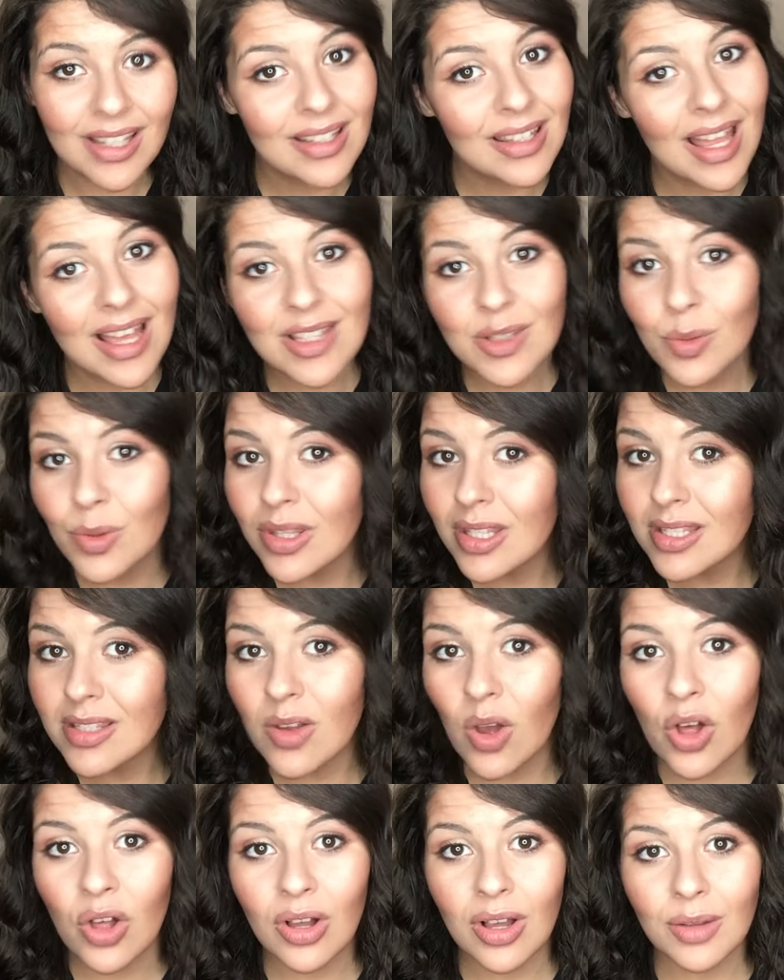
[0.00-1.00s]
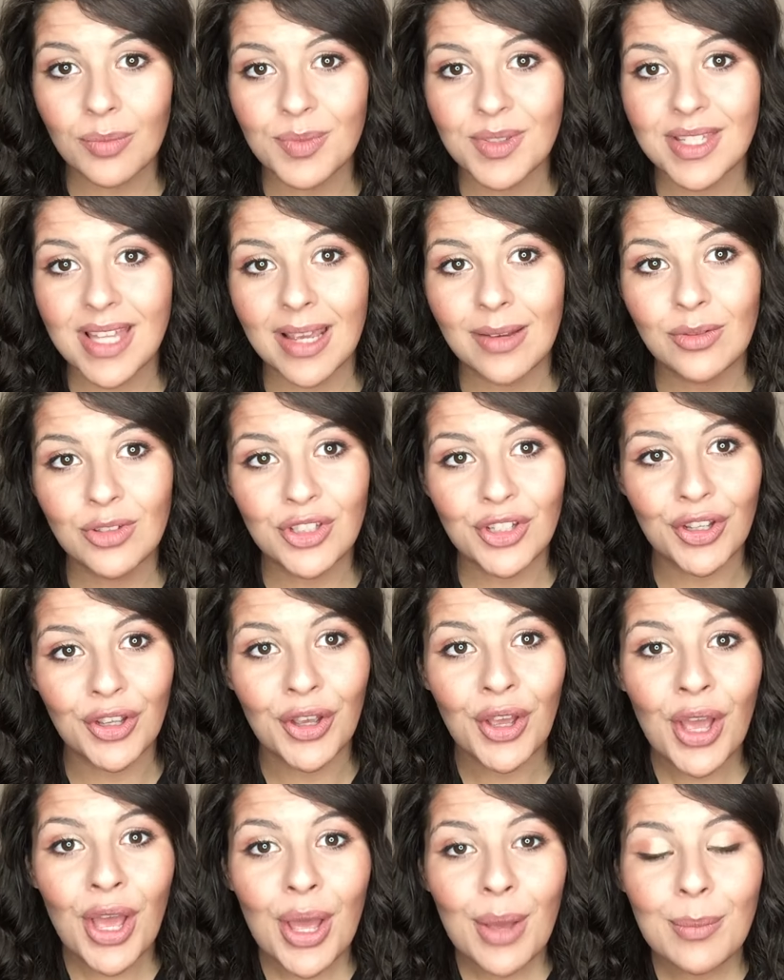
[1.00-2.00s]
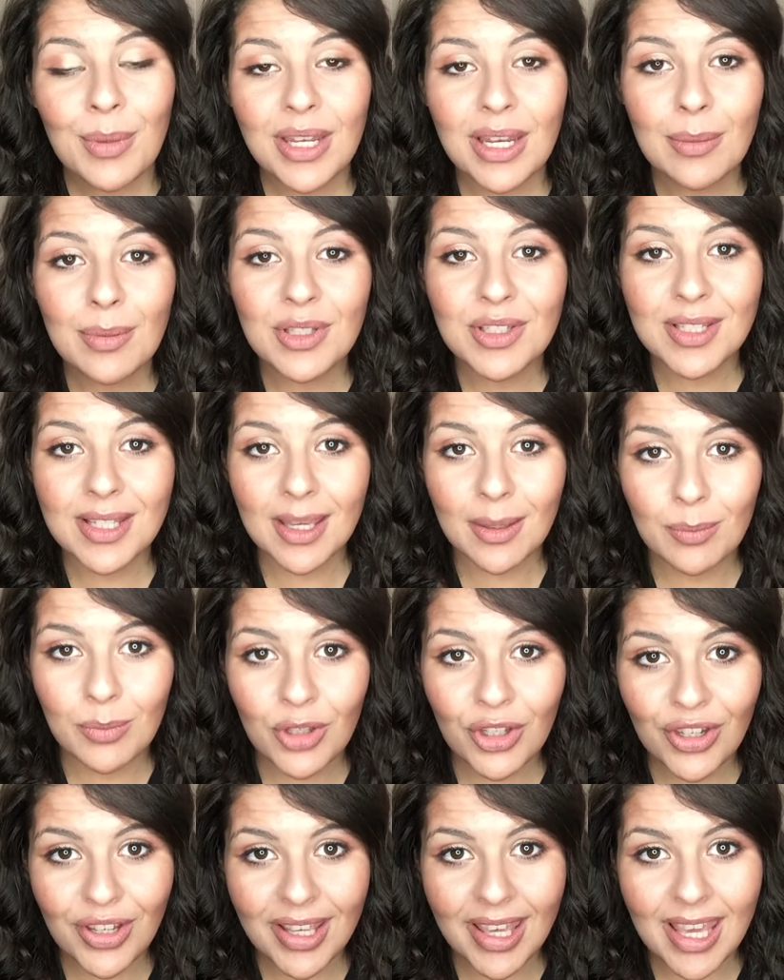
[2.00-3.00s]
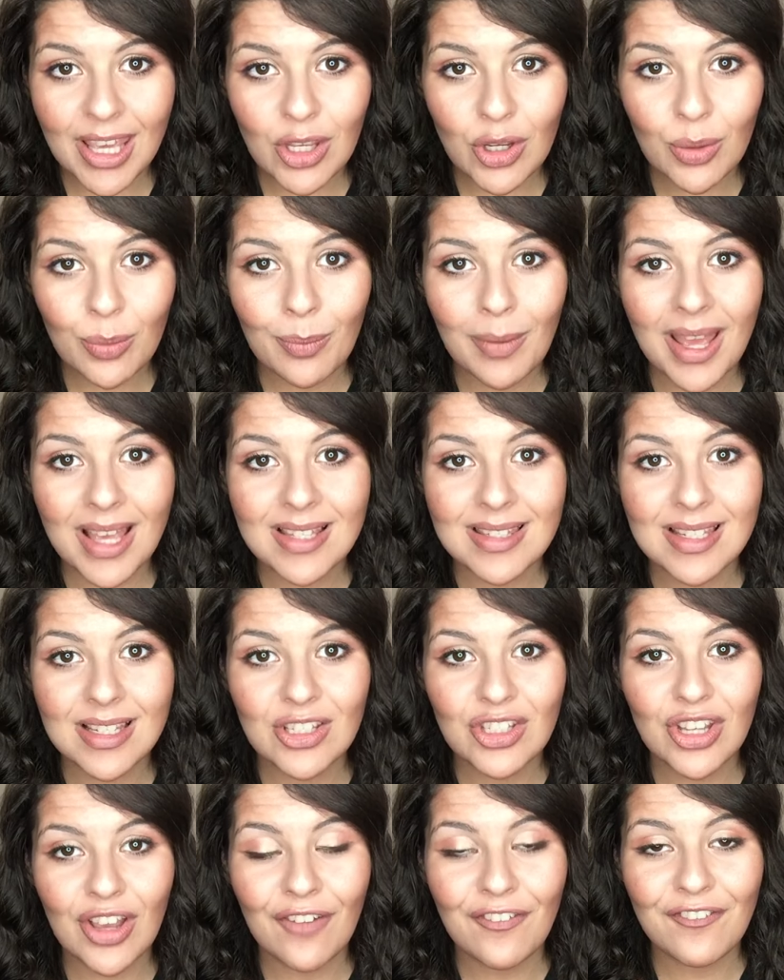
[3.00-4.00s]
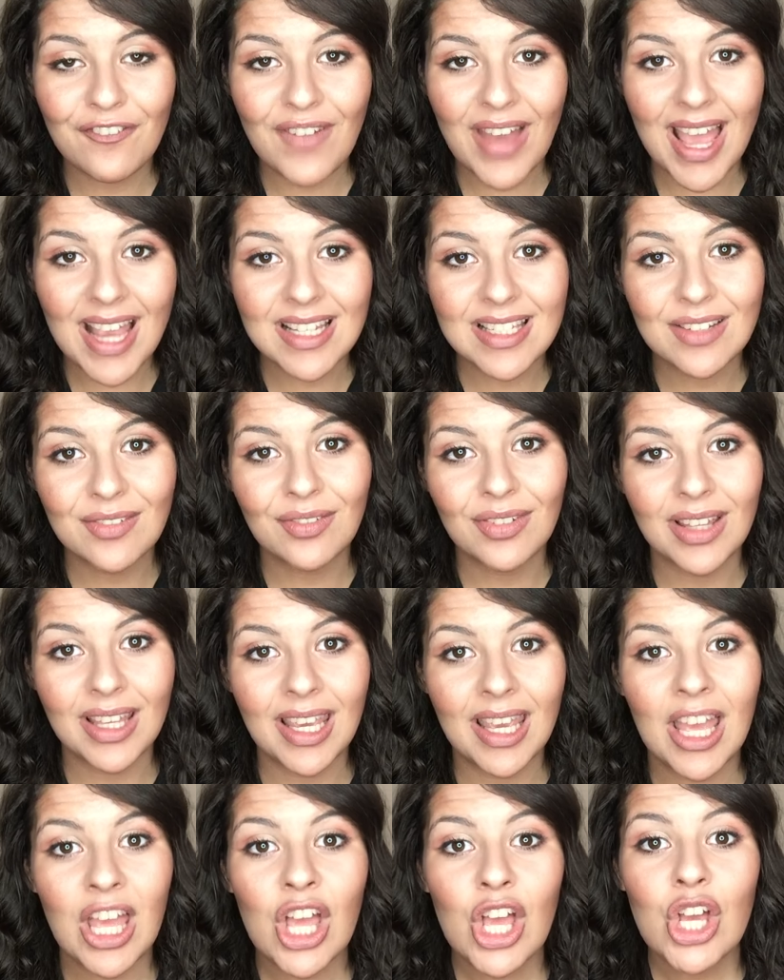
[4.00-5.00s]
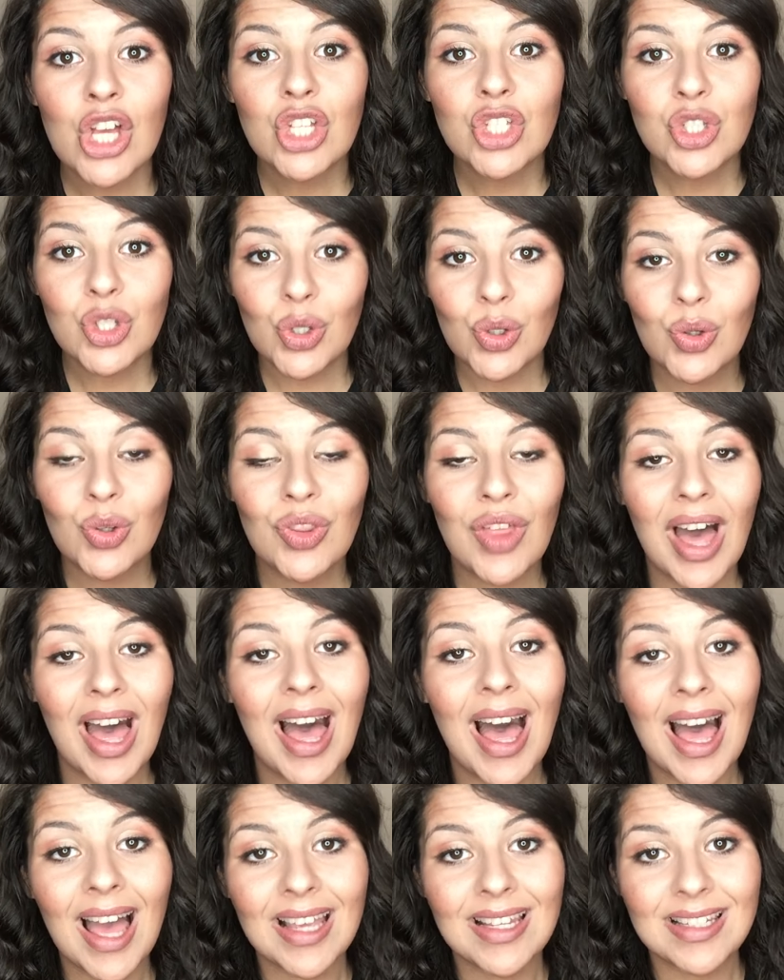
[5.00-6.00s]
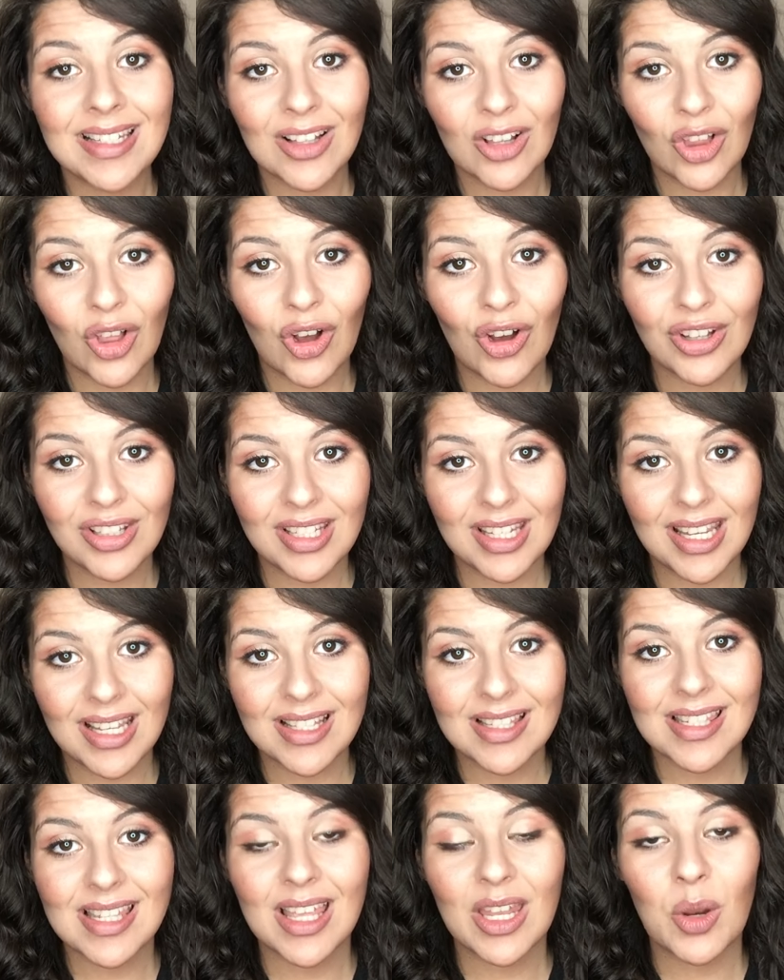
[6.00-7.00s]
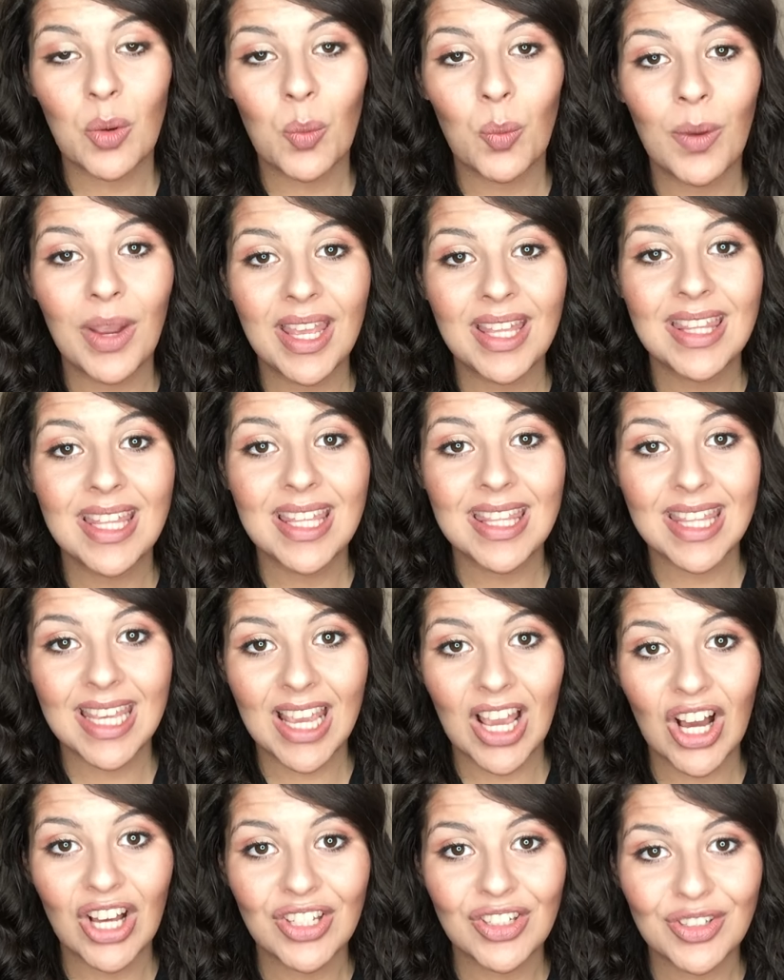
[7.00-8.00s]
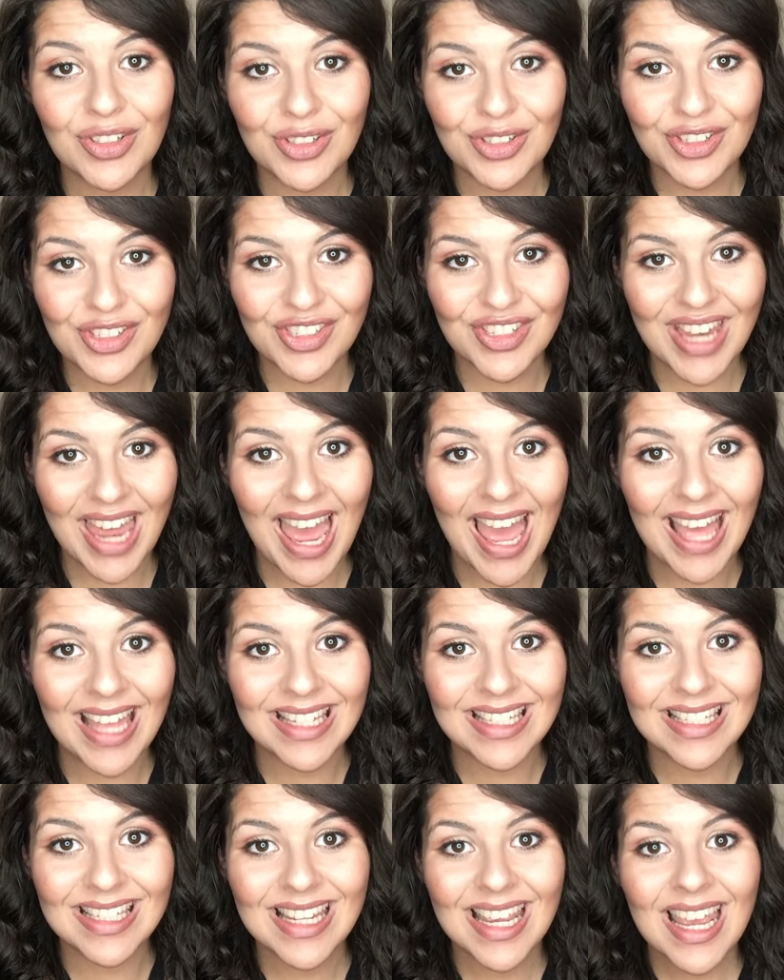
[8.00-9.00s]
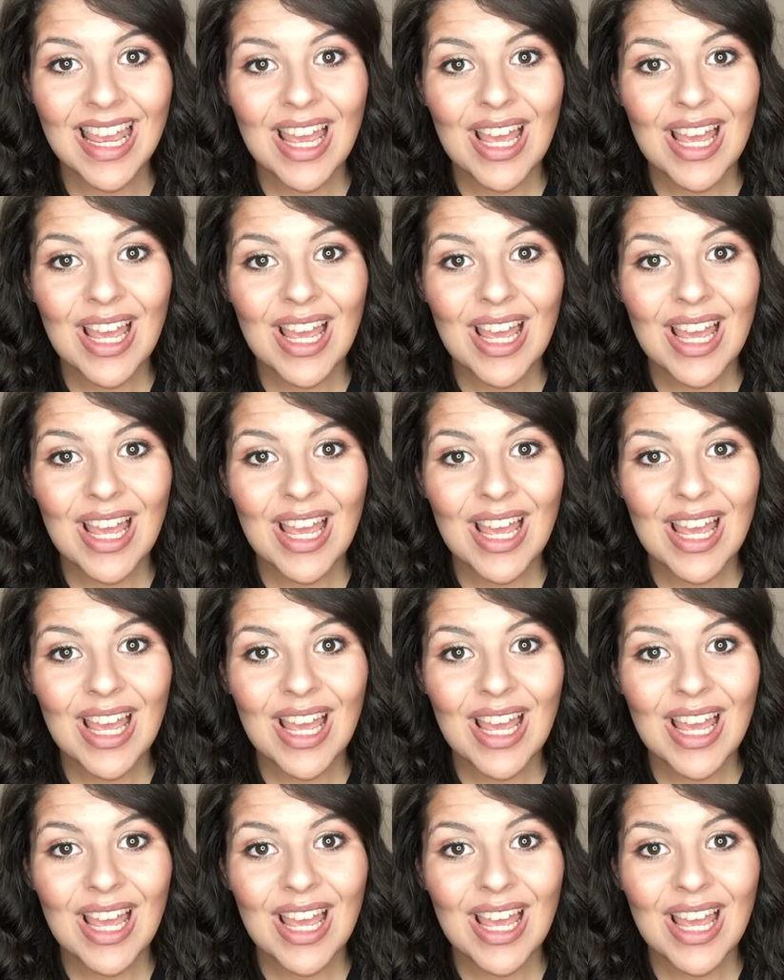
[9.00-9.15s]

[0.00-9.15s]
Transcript: And that's what this all comes down to, being able to communicate your message effectively to that ideal audience in a way that they understand.